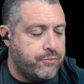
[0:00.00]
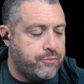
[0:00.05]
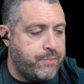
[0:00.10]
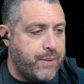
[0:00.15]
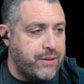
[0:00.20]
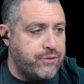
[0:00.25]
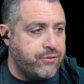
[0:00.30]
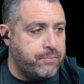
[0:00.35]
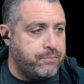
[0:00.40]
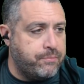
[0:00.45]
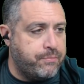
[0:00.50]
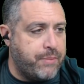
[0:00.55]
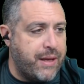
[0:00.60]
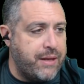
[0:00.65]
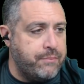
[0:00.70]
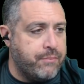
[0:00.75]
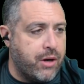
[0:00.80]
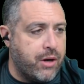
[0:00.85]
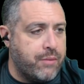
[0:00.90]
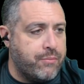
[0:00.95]
Is
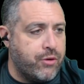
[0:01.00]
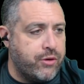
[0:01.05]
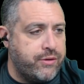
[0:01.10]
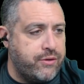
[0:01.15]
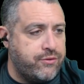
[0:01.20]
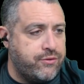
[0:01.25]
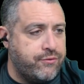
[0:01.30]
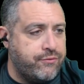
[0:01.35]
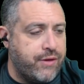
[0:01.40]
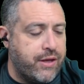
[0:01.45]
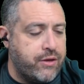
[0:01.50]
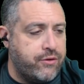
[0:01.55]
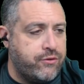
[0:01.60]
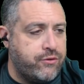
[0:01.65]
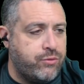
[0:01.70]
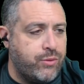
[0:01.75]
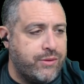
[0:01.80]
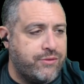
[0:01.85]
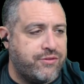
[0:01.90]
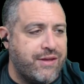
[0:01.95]
Peyton Barber a decent value
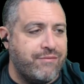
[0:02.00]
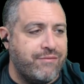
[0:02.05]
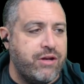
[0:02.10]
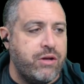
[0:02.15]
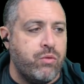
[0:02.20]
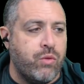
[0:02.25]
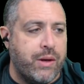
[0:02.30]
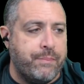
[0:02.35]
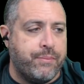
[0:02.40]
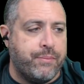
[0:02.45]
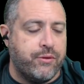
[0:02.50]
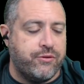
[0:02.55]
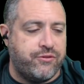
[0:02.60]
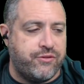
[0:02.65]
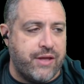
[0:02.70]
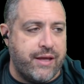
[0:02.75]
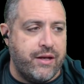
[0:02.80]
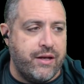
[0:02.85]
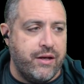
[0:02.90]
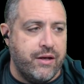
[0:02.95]
this week?
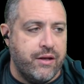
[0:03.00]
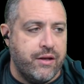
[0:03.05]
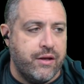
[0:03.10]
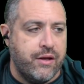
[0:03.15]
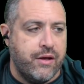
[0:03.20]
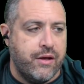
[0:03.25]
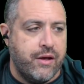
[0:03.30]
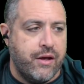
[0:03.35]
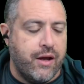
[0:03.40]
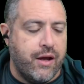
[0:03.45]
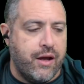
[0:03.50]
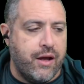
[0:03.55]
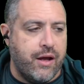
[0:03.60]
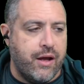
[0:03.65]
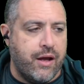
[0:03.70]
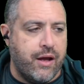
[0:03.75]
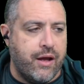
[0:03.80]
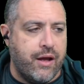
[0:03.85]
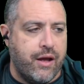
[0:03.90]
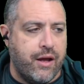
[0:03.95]
71%
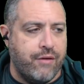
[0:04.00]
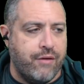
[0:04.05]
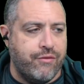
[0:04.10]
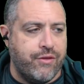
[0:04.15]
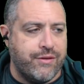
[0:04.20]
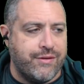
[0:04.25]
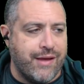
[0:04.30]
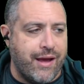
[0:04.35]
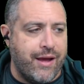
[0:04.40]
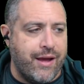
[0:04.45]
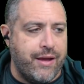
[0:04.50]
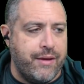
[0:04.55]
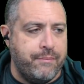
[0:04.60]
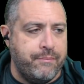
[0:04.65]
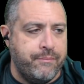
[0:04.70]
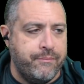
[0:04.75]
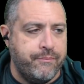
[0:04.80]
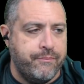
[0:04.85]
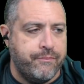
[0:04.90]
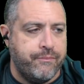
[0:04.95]
of the
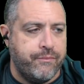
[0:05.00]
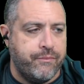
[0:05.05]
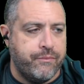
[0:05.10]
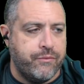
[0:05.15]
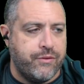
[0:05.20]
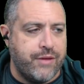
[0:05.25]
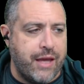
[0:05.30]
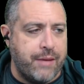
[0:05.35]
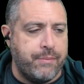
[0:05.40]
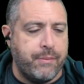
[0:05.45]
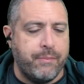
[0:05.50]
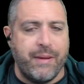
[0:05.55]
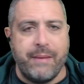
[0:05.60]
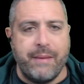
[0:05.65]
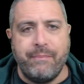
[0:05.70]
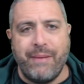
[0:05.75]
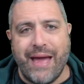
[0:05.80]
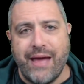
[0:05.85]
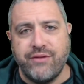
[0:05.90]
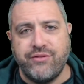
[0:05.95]
time Tampa Bay
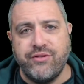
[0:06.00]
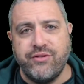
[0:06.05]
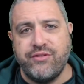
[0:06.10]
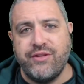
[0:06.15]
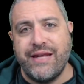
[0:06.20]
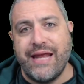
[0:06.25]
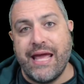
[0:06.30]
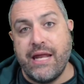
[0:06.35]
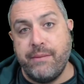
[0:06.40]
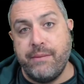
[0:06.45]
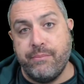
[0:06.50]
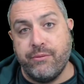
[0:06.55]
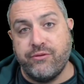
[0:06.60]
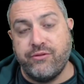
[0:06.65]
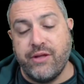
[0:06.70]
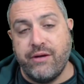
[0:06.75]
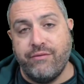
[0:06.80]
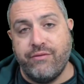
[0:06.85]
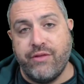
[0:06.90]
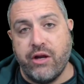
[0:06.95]
passes, and
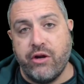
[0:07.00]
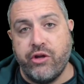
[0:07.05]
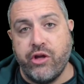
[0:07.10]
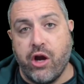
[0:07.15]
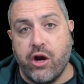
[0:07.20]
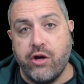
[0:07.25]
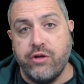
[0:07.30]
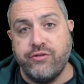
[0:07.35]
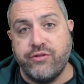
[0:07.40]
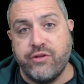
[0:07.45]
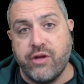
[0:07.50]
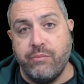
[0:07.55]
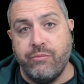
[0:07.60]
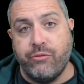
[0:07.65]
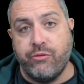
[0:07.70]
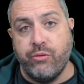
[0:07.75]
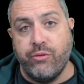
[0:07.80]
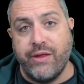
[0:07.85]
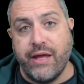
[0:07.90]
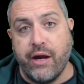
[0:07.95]
80% of their yards come
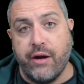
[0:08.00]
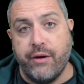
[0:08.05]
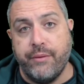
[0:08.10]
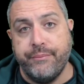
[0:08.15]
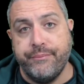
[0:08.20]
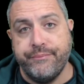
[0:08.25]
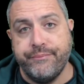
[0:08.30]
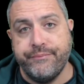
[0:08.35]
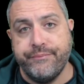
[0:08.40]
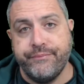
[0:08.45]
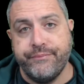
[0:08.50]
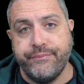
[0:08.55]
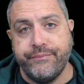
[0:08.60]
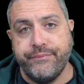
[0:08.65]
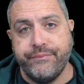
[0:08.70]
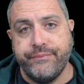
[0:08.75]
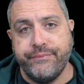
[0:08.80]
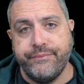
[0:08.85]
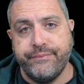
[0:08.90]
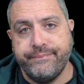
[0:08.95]
through the air.
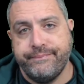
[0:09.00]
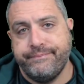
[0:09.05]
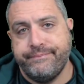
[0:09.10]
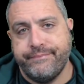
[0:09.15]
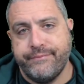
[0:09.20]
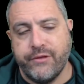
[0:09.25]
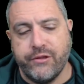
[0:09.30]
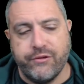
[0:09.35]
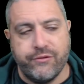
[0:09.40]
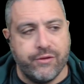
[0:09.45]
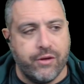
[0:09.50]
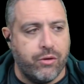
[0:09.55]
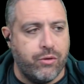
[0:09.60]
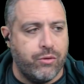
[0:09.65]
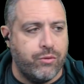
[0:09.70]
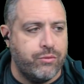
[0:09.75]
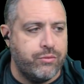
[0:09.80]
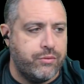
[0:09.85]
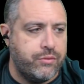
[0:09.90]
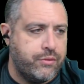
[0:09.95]

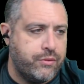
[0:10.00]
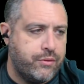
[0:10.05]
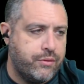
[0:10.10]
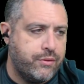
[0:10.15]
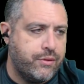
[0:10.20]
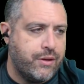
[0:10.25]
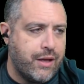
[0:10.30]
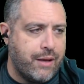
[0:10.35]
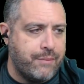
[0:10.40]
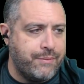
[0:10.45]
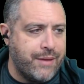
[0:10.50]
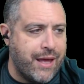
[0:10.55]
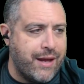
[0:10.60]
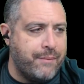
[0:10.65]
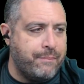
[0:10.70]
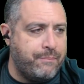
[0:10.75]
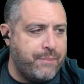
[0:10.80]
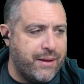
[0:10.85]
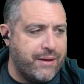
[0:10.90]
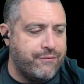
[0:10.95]
So I'm not a
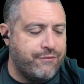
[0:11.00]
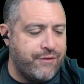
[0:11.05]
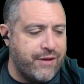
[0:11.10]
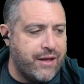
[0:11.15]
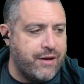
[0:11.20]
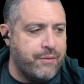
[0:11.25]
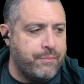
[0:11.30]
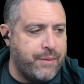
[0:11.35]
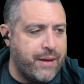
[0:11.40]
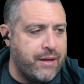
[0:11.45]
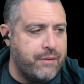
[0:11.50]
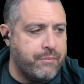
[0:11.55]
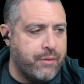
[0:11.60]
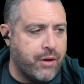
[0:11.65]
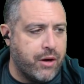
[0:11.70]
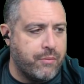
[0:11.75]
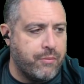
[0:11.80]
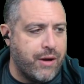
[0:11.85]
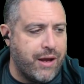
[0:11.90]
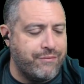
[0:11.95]
big fan of Peyton
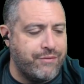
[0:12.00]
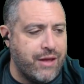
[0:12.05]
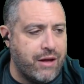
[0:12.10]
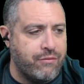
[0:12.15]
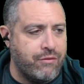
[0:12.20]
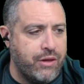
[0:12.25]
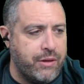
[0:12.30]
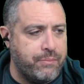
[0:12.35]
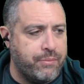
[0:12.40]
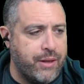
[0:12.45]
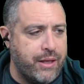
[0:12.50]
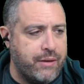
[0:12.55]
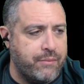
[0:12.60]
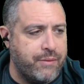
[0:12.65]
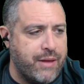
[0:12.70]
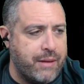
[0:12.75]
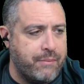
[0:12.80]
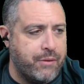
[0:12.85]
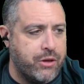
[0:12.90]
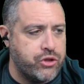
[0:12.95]
Barber. I have not really played him
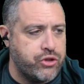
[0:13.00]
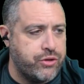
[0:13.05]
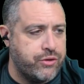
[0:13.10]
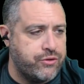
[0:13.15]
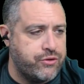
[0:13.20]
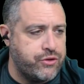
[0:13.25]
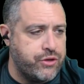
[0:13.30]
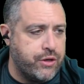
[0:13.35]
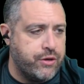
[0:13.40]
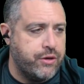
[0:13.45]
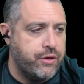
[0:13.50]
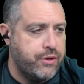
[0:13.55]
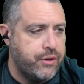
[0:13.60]
that much this year.